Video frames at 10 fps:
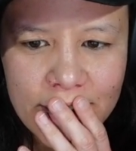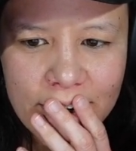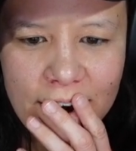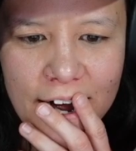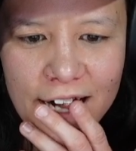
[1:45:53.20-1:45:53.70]

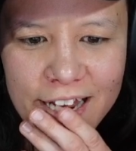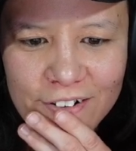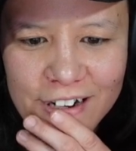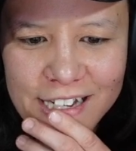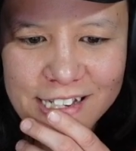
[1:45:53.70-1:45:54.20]
Ah, here
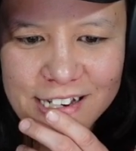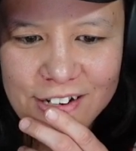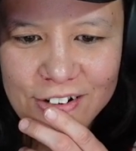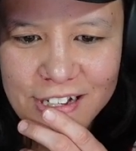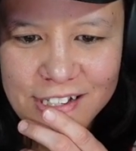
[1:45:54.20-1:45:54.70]
it is.
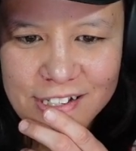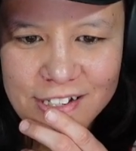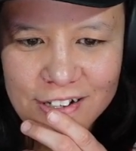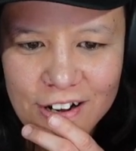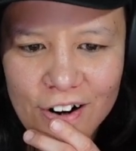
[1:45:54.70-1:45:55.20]
Here it is.
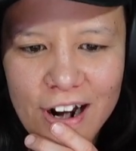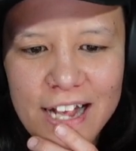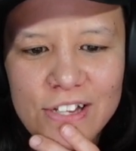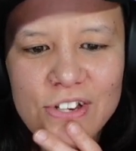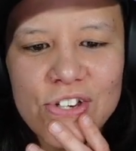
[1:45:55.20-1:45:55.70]
All right.
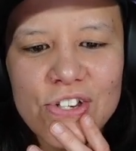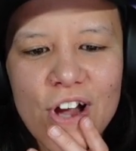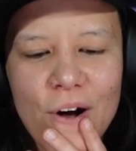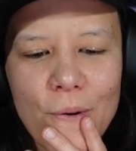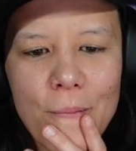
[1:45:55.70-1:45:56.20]

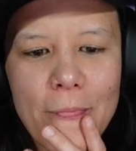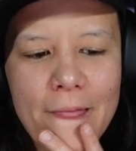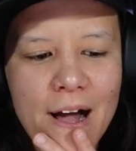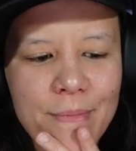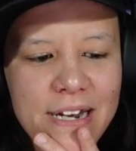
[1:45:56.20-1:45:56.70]
So,
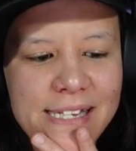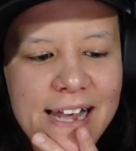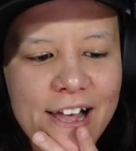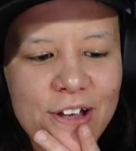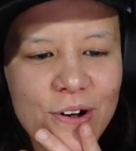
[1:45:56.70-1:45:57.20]
I'm going to
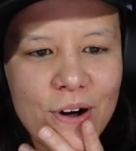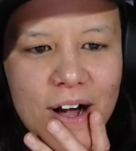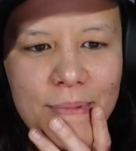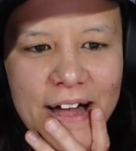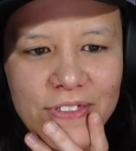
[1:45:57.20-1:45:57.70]
tell you
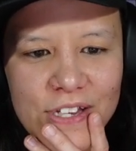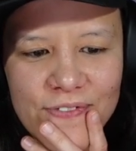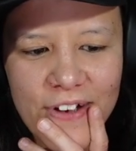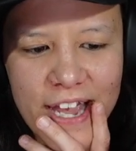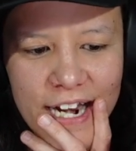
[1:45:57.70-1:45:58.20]
about this
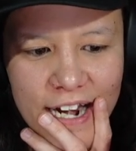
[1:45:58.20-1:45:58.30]
fight.